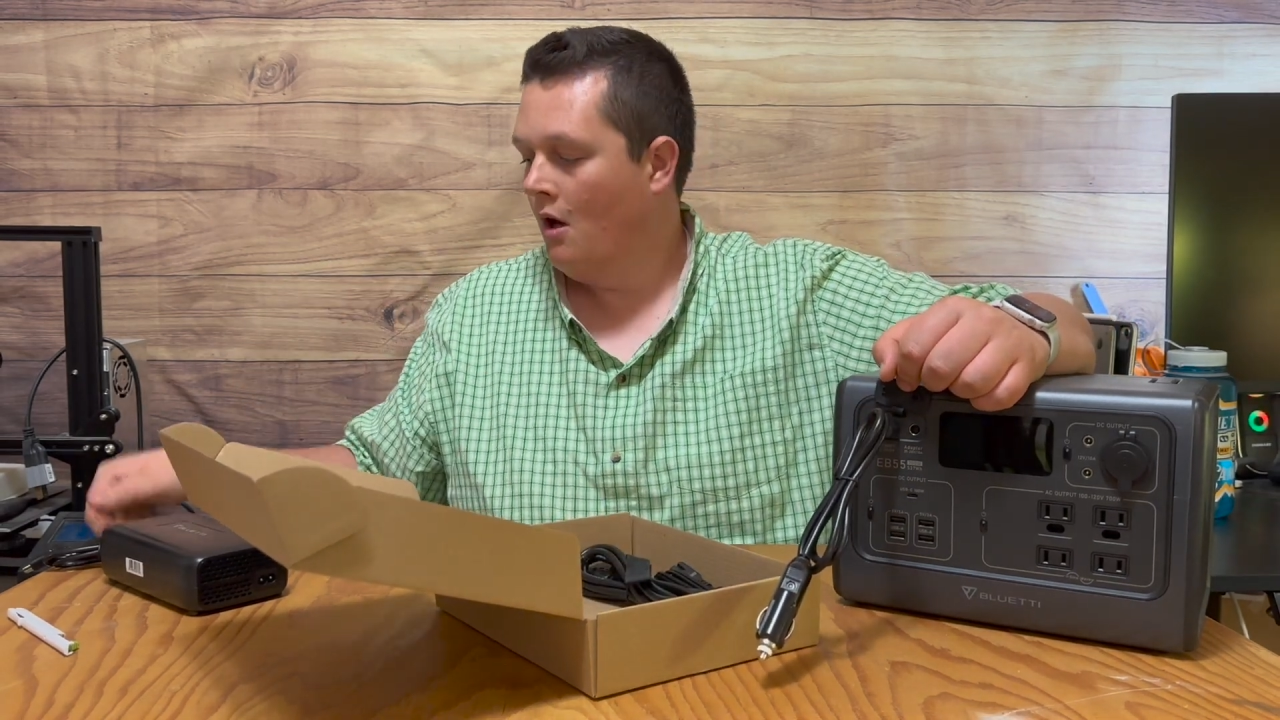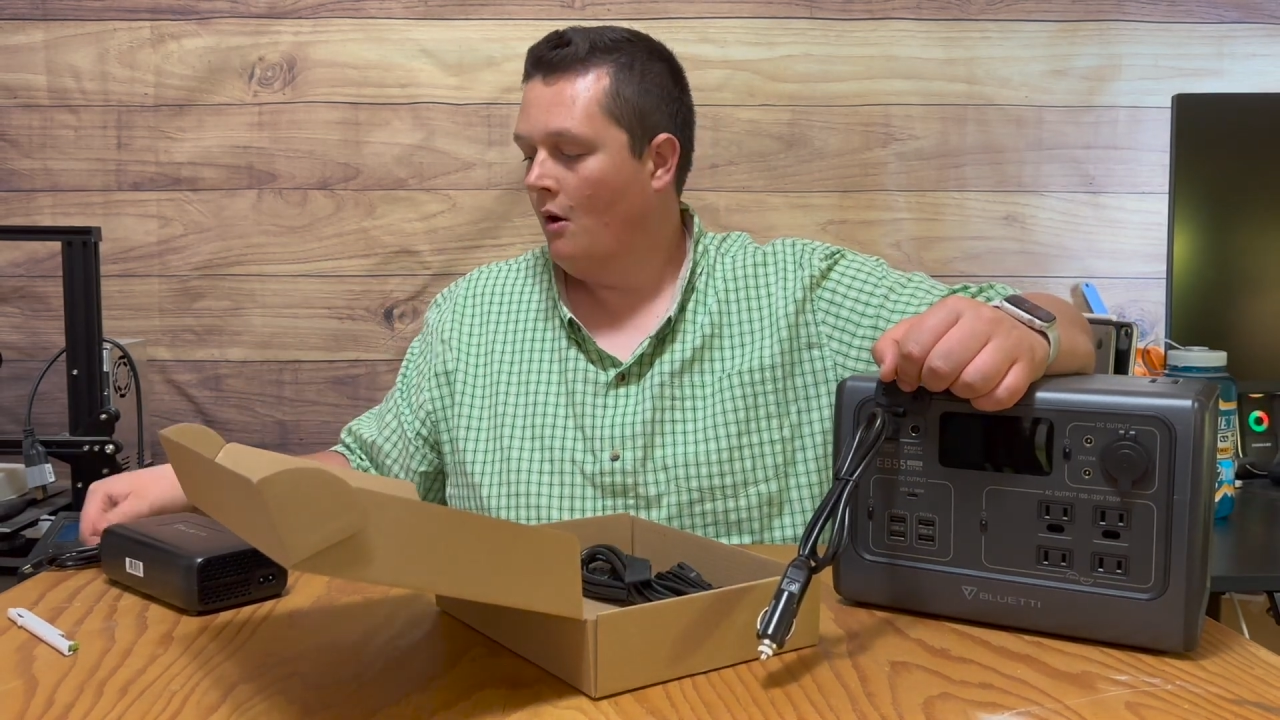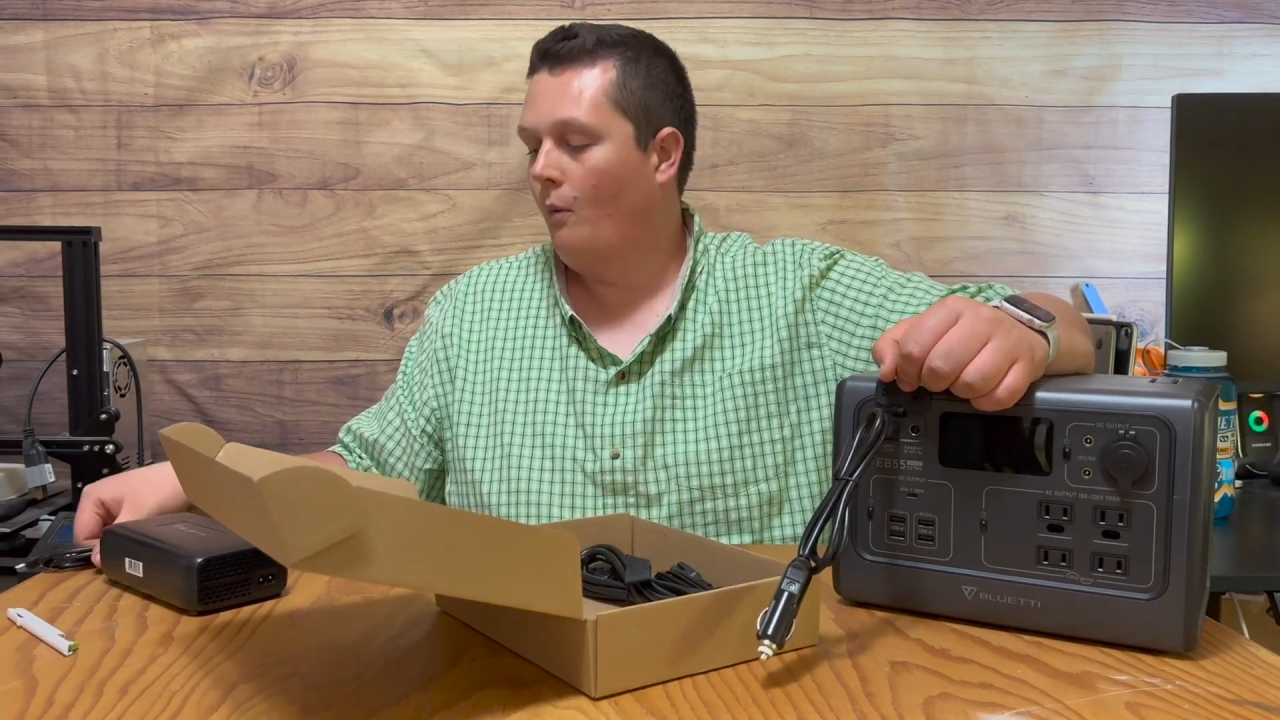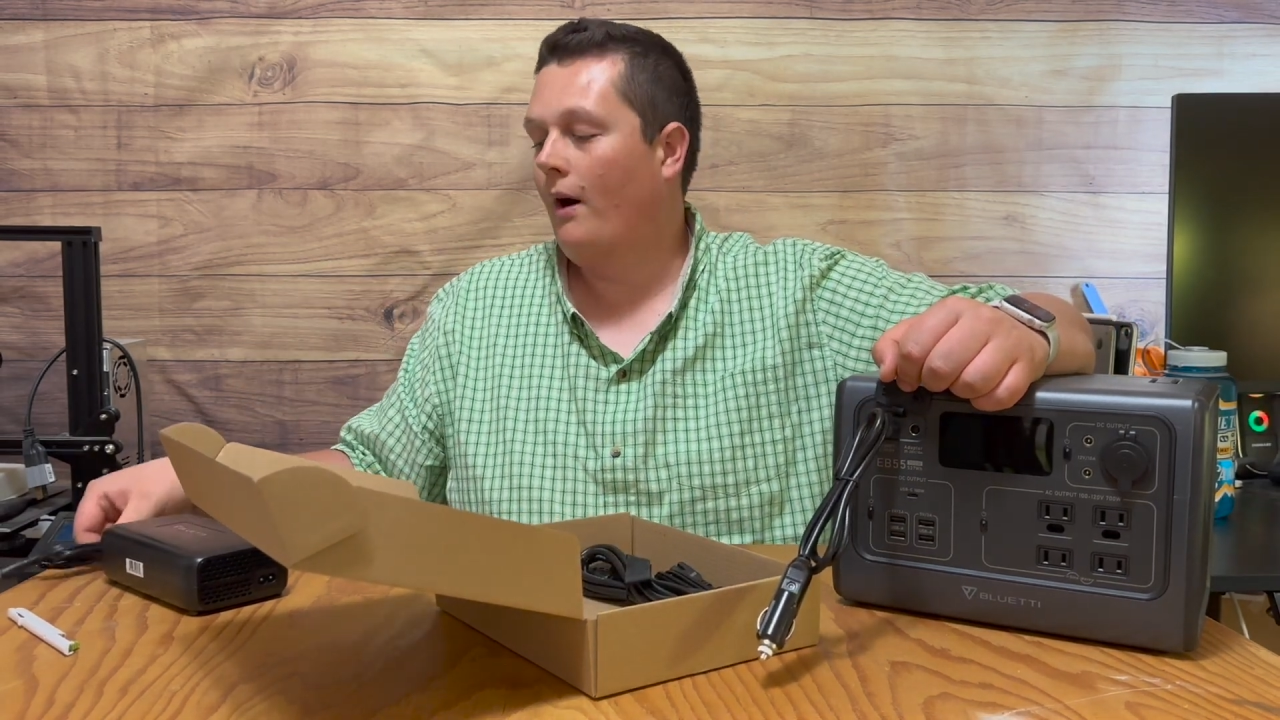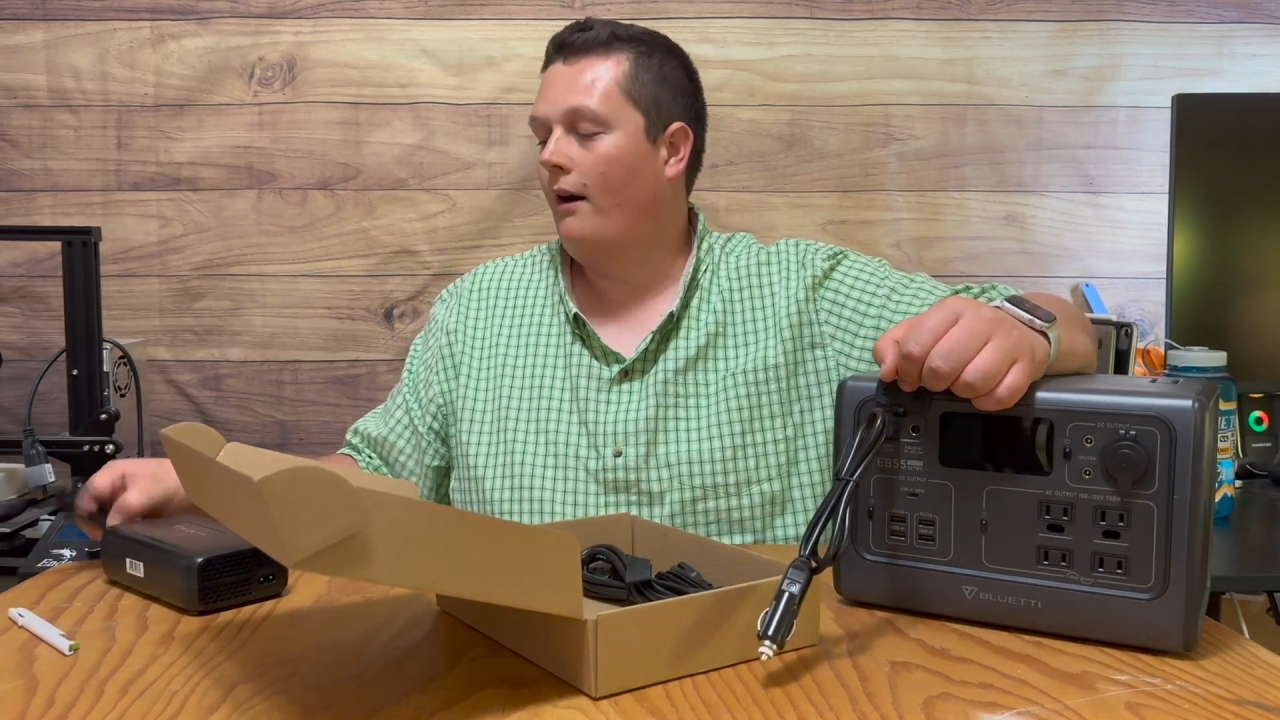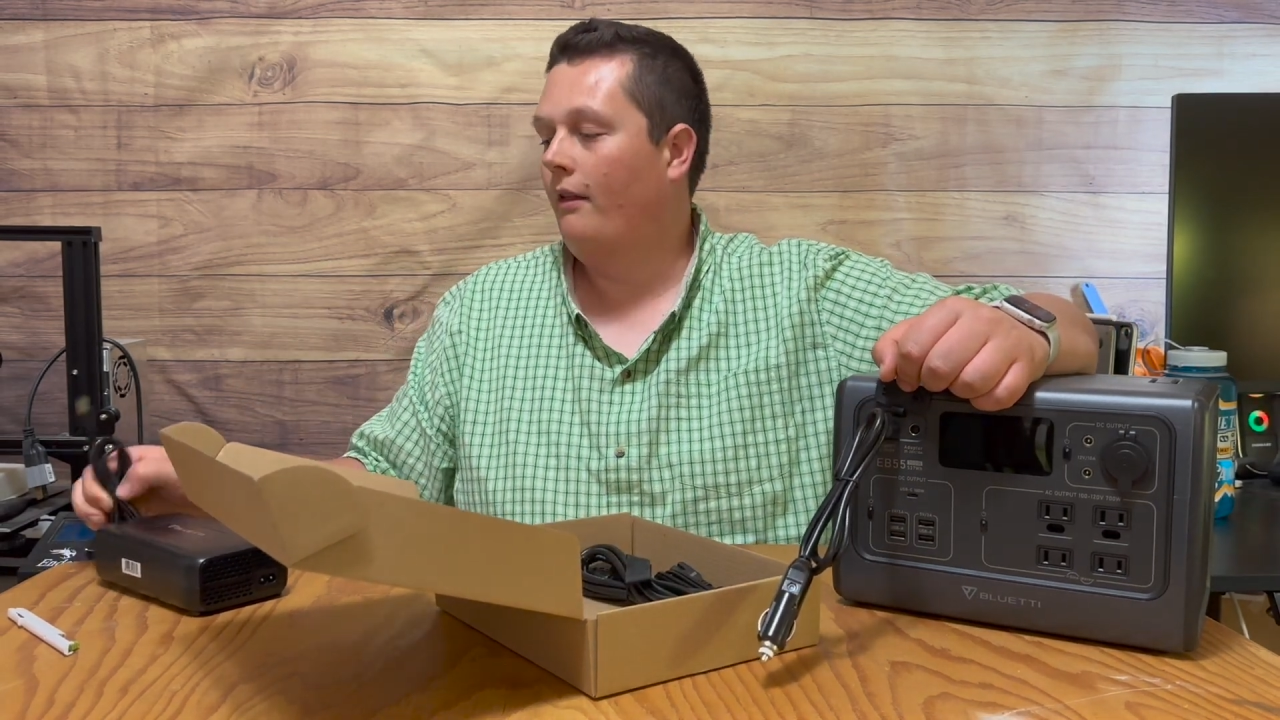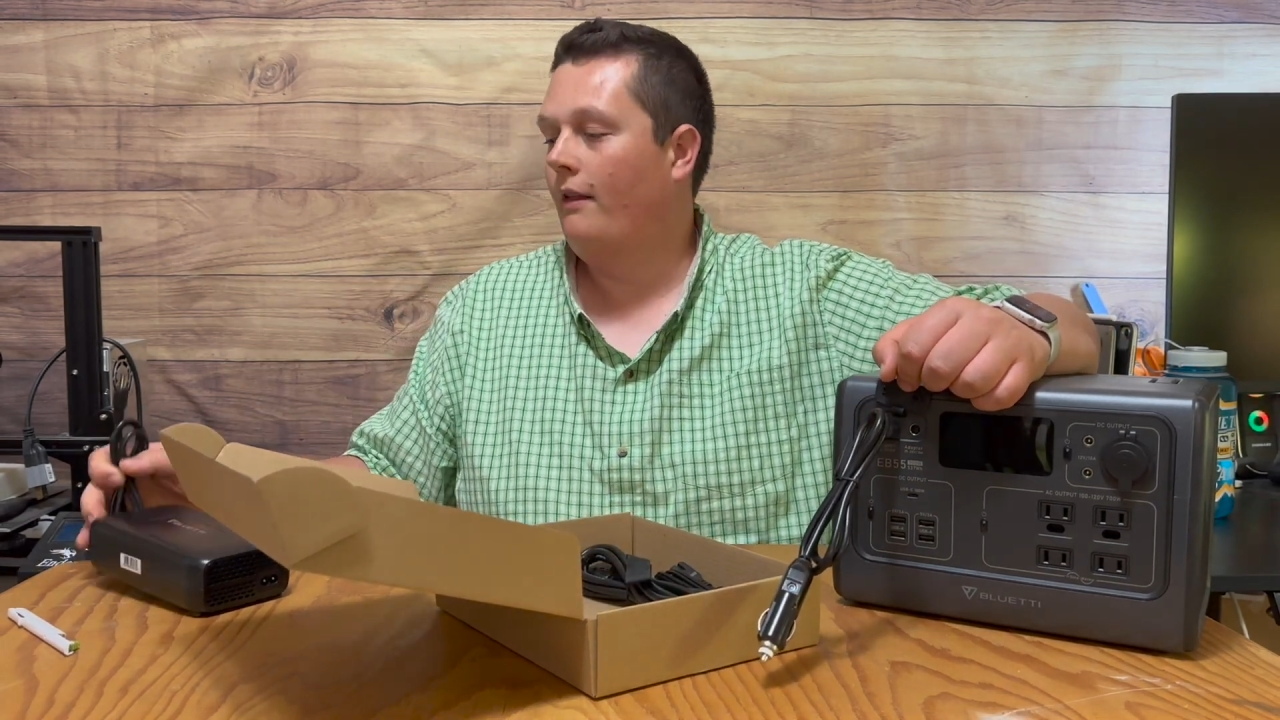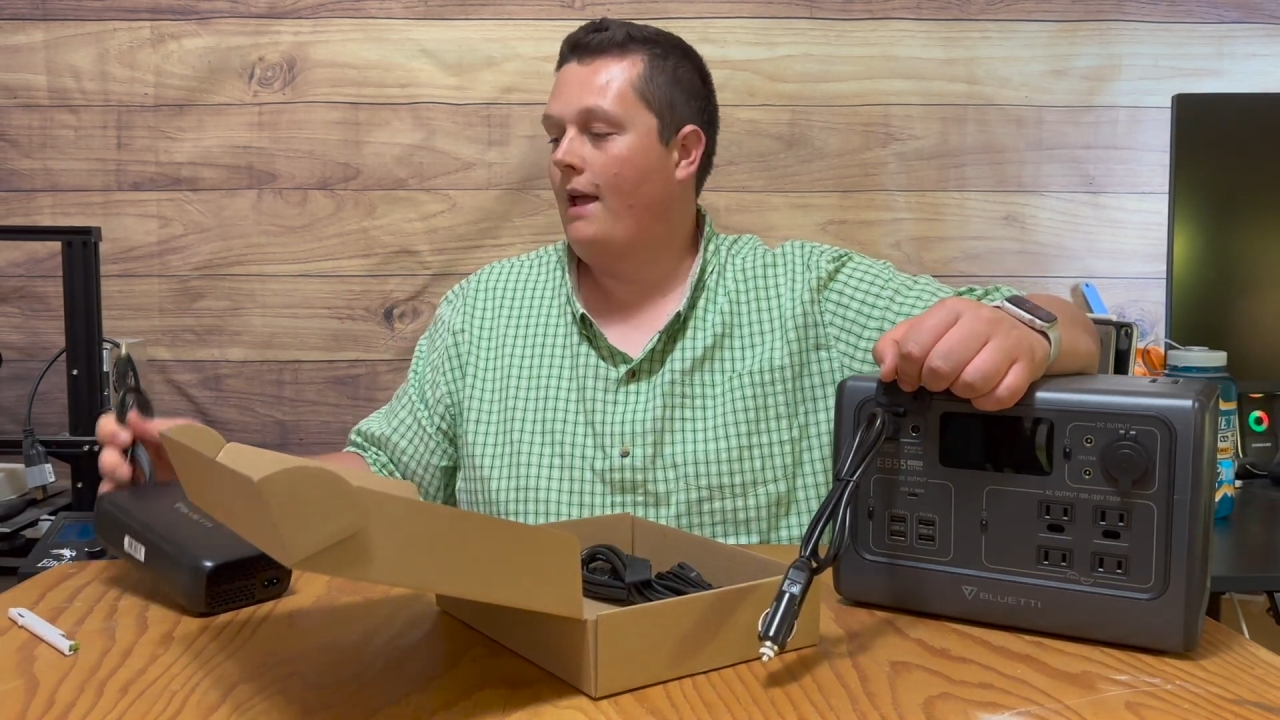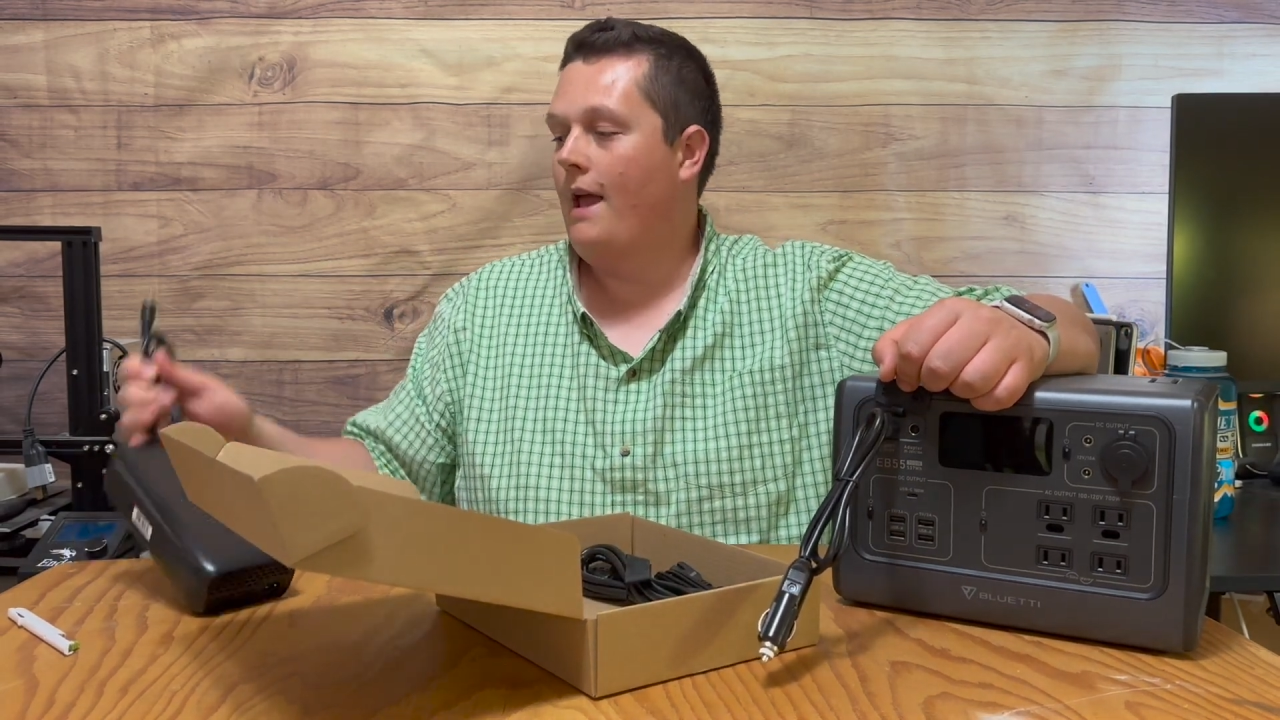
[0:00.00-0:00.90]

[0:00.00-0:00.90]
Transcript: while the